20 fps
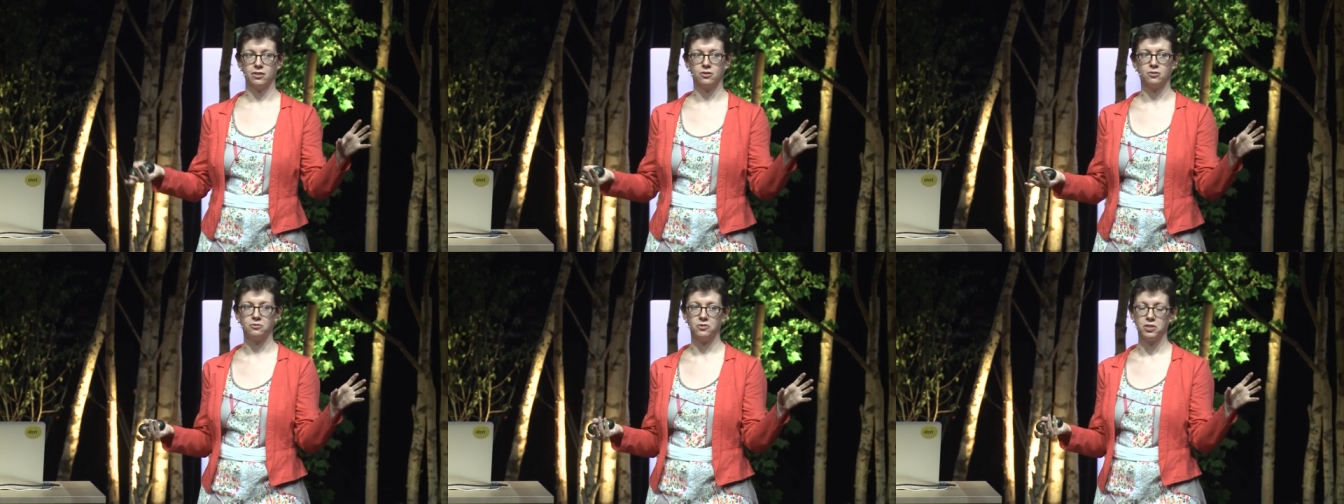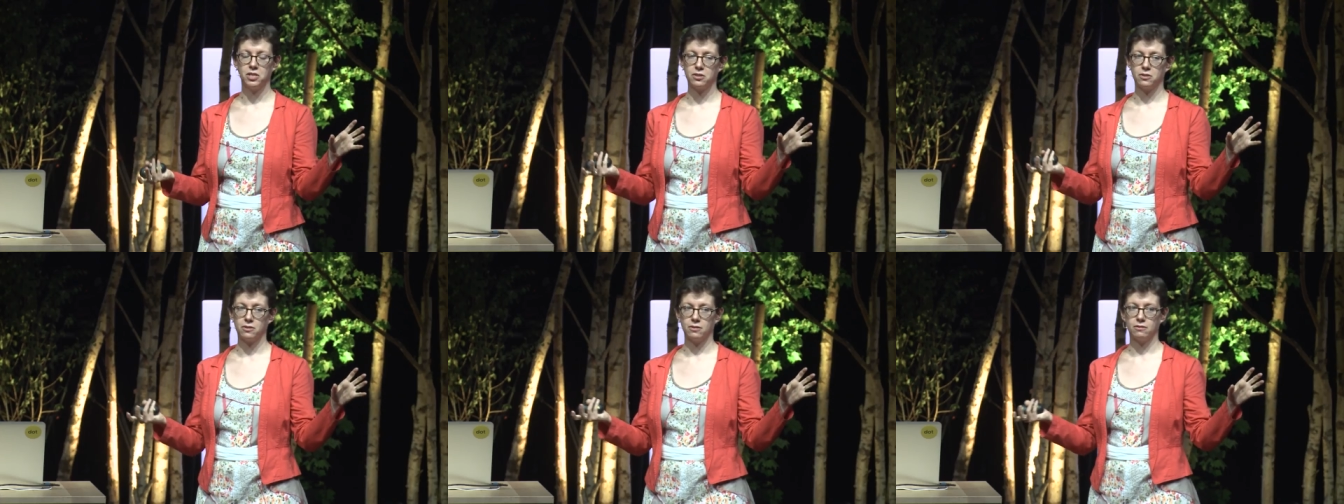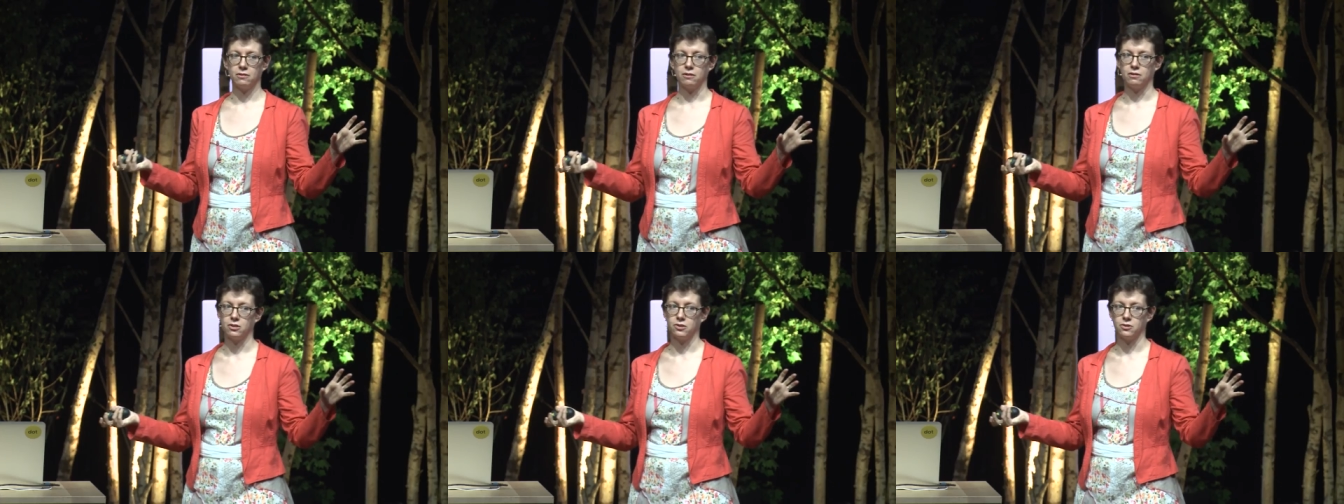like your
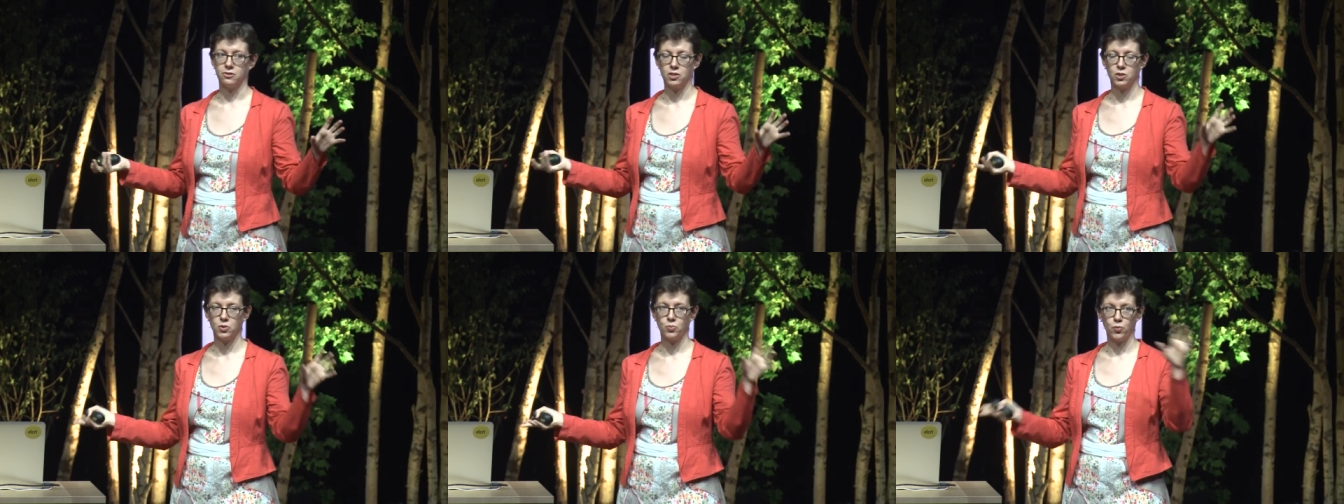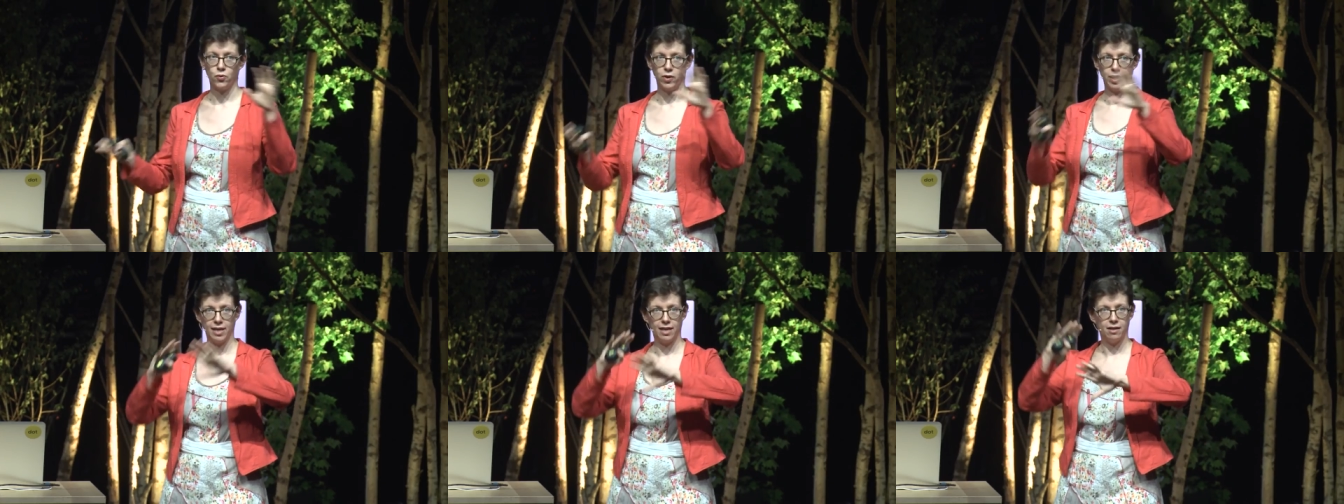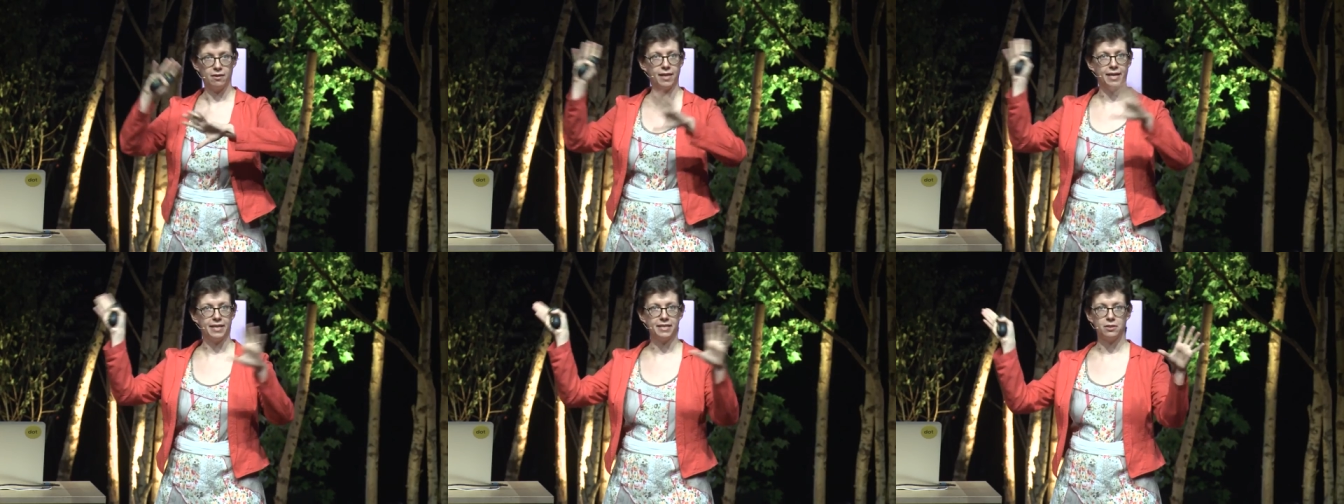features are just
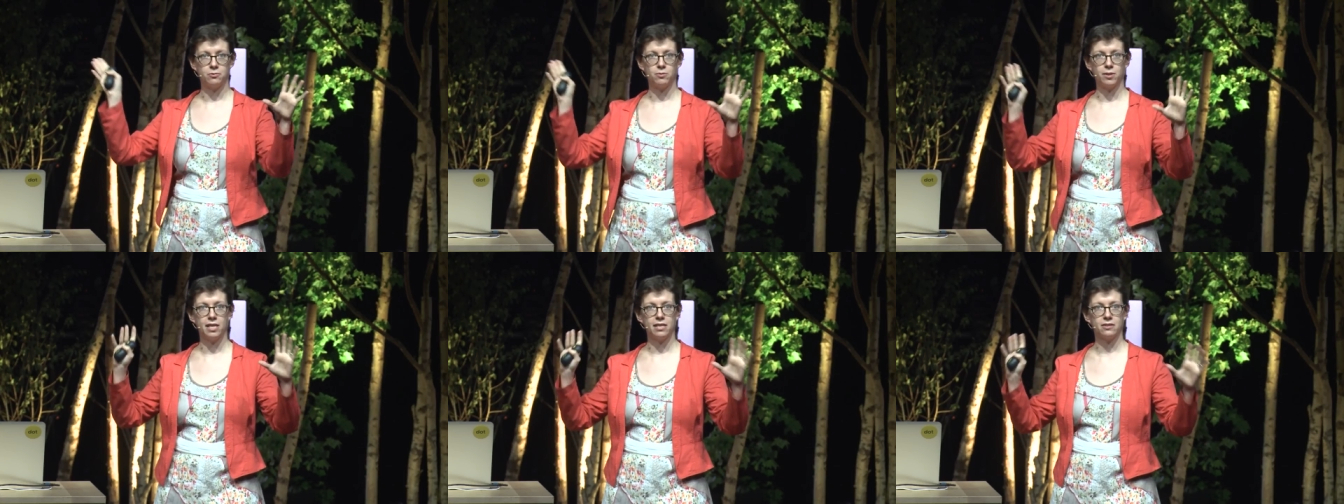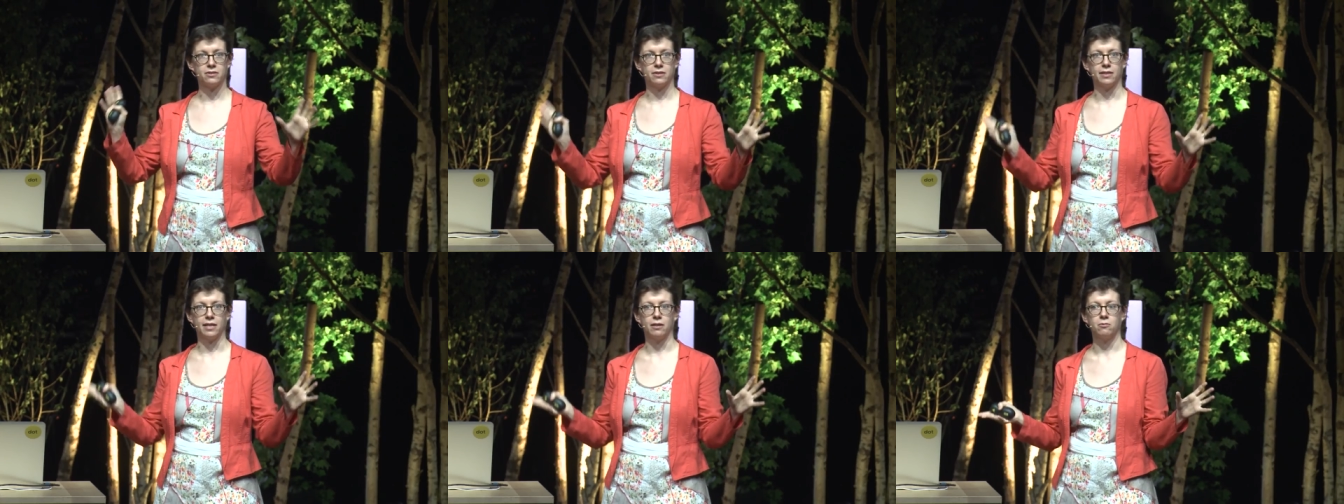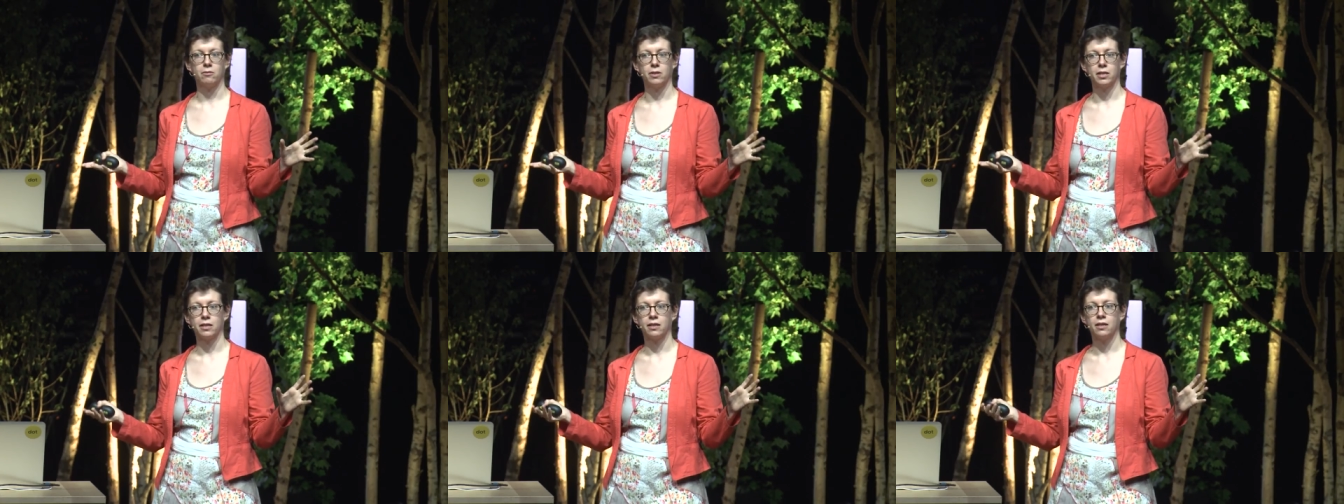spread out anywhere in the
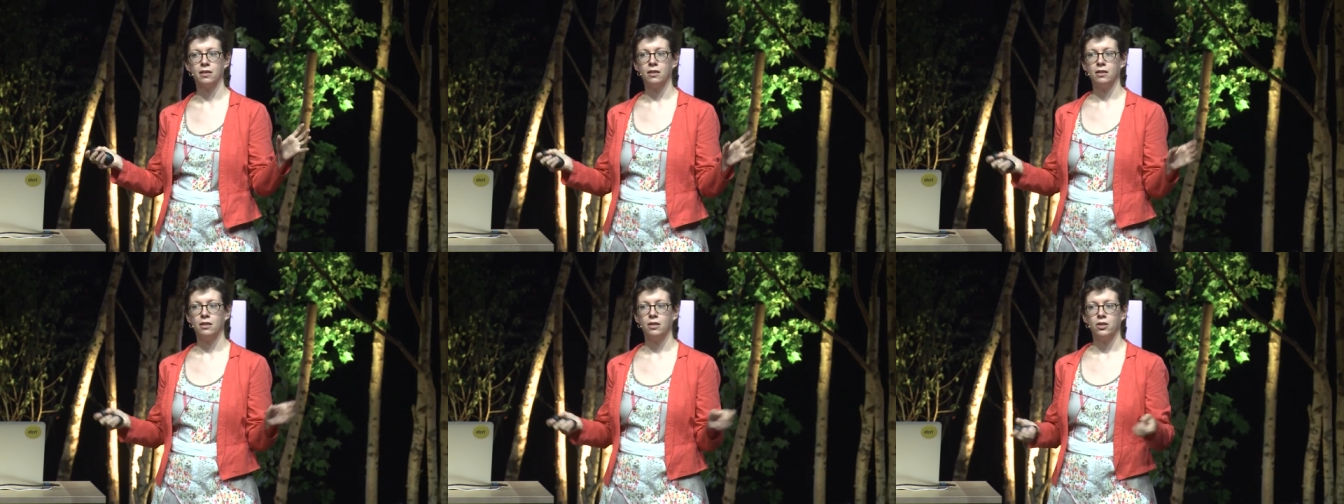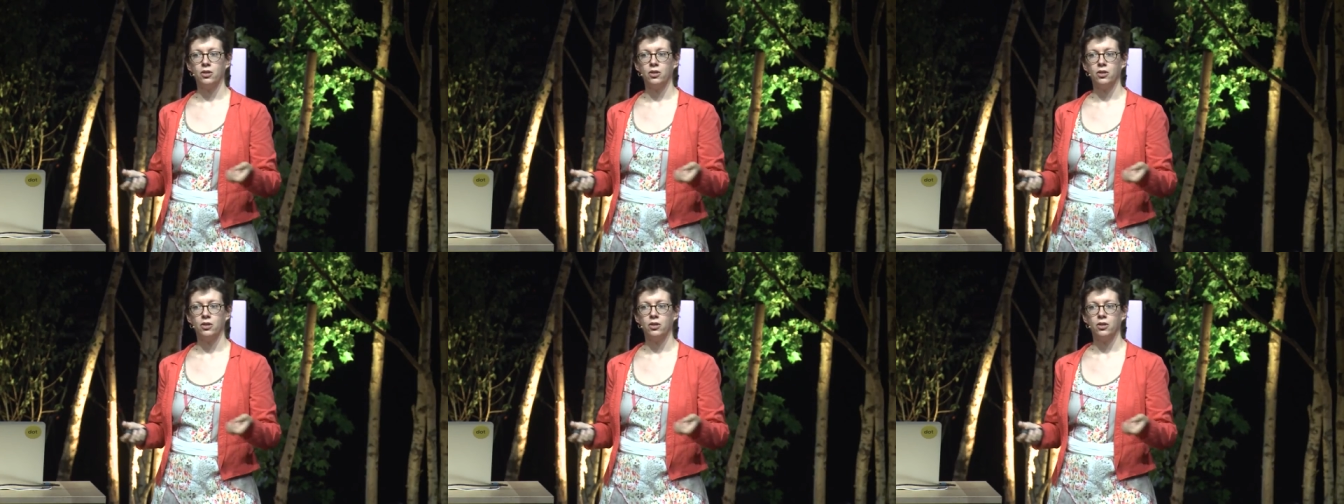network,